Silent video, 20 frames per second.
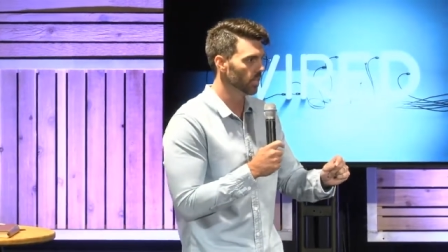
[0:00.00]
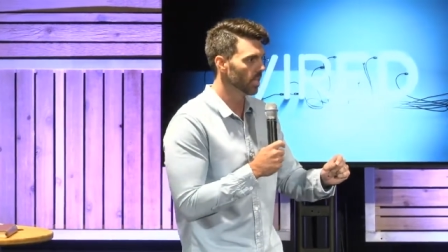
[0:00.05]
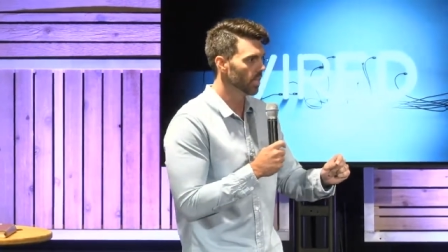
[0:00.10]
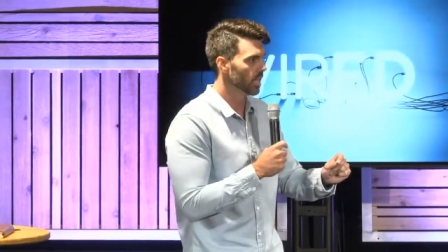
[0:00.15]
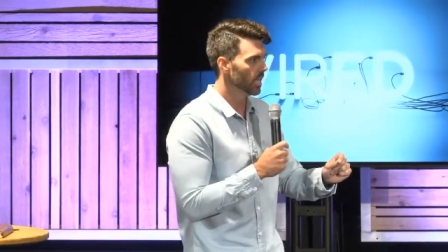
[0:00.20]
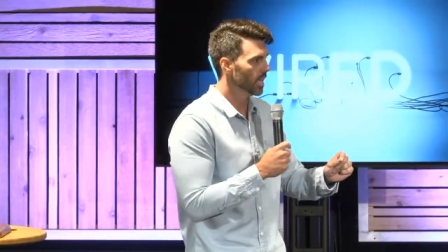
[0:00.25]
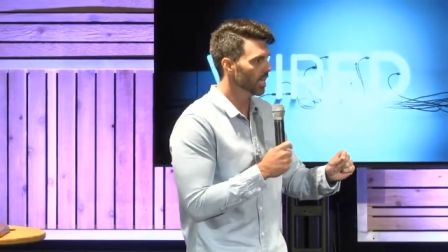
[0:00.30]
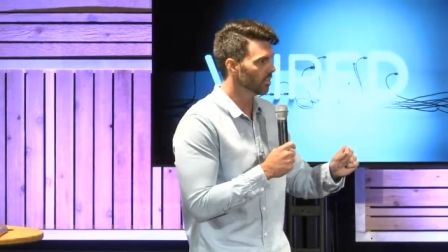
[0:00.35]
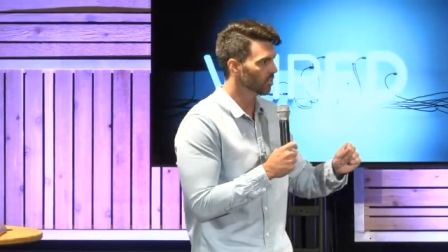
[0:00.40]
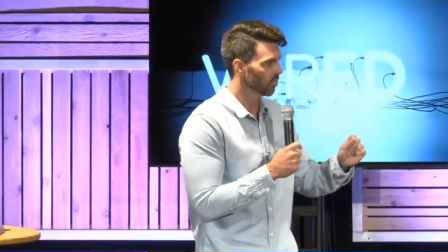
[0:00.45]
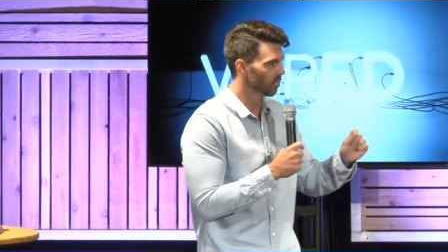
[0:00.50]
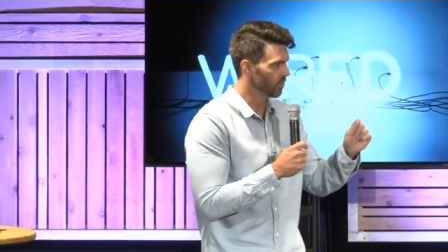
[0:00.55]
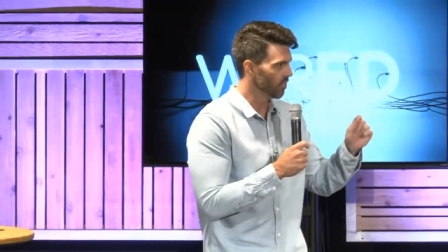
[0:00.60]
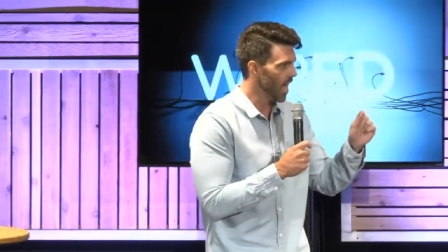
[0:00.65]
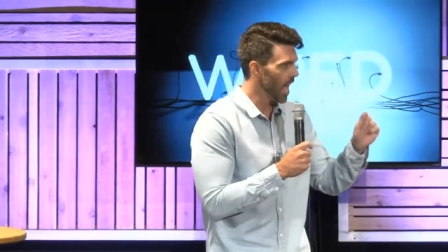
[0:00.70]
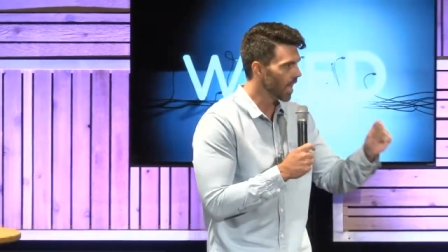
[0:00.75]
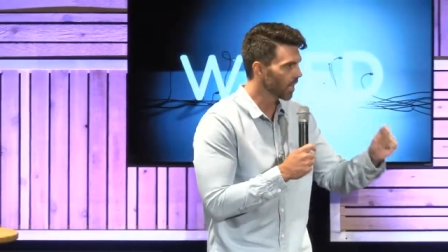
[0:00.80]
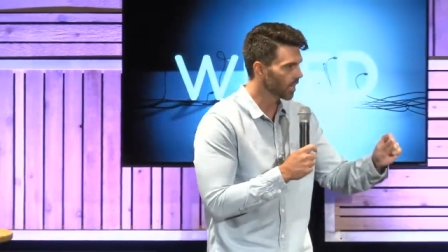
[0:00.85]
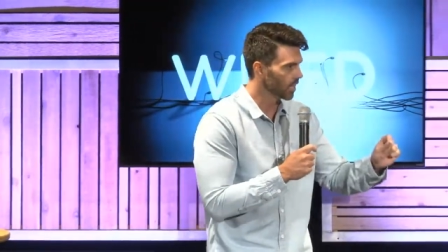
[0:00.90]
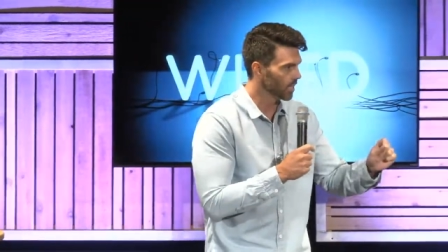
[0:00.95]
is
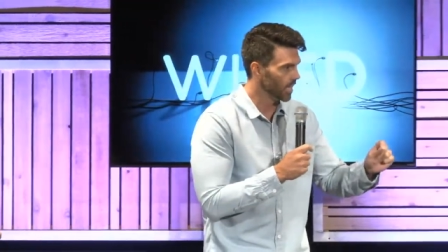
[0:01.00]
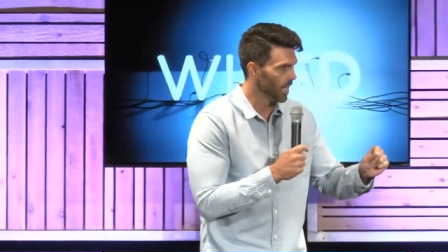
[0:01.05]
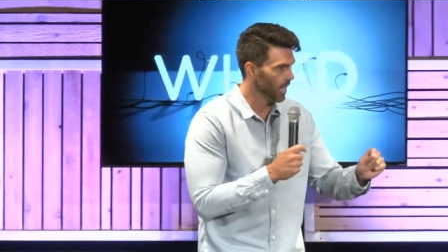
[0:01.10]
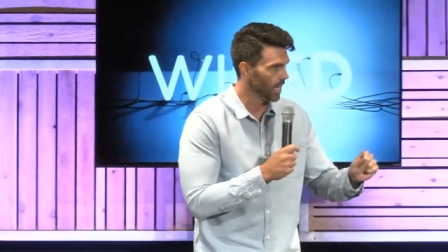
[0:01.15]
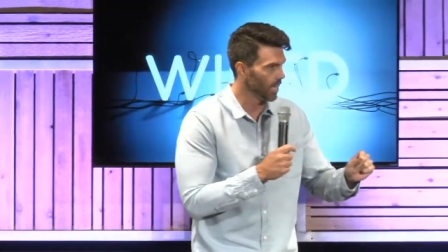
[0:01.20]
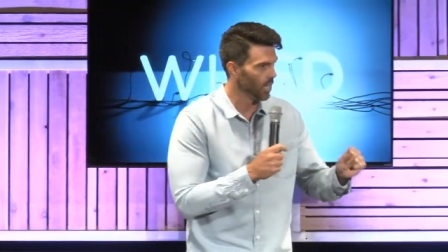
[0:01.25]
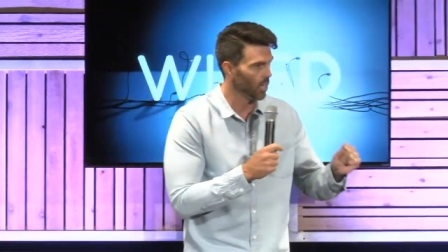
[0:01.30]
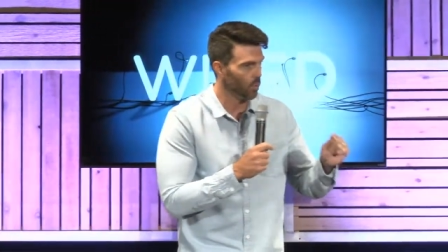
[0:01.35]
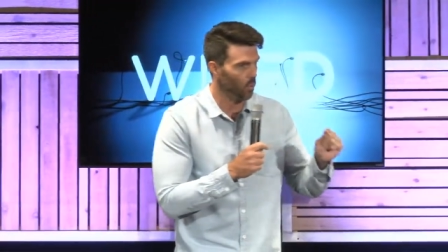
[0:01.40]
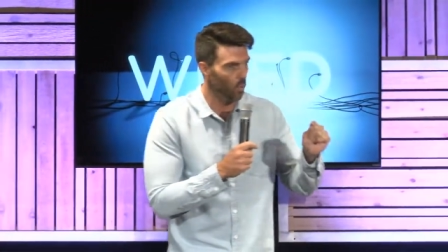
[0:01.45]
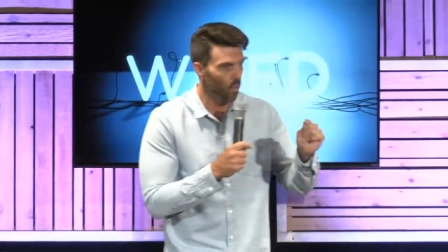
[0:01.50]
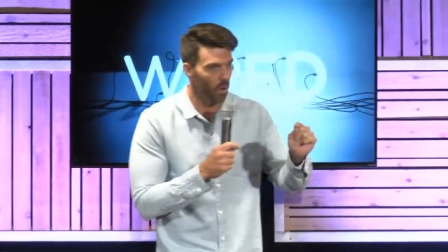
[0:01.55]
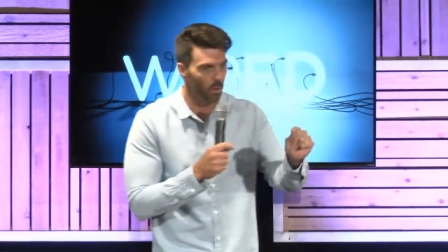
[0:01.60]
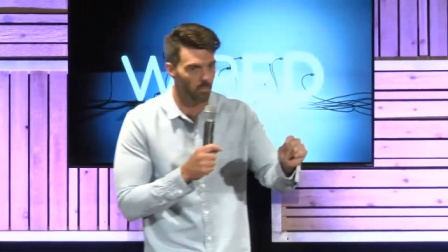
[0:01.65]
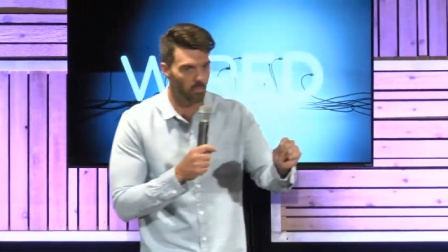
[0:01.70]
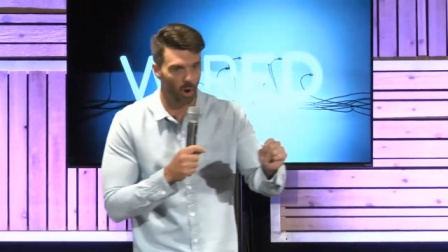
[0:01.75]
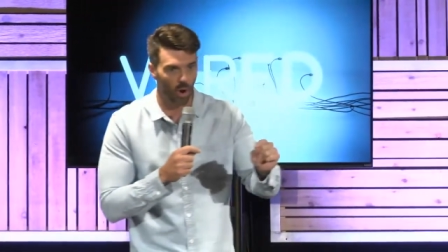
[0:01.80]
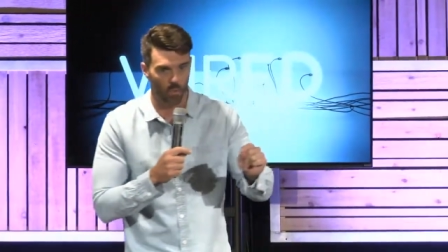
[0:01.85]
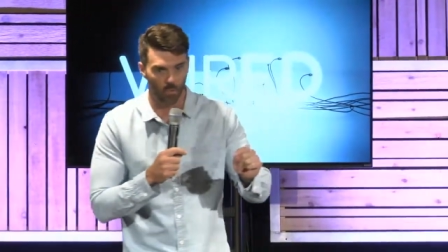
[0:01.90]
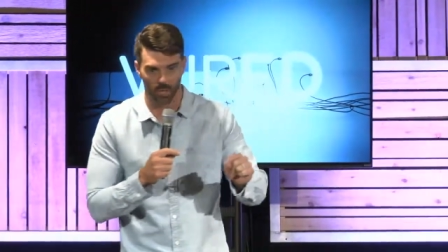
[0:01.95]
validated in one
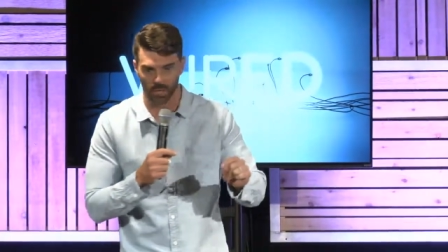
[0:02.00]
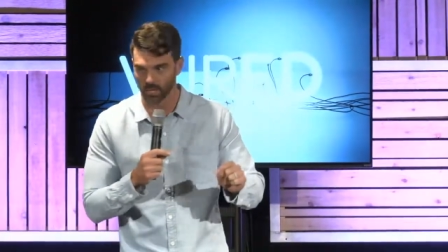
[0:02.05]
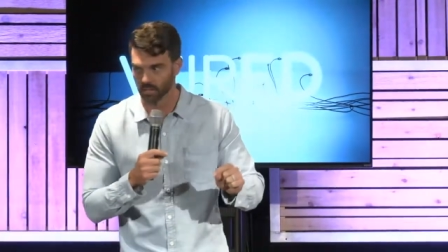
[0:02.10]
moment.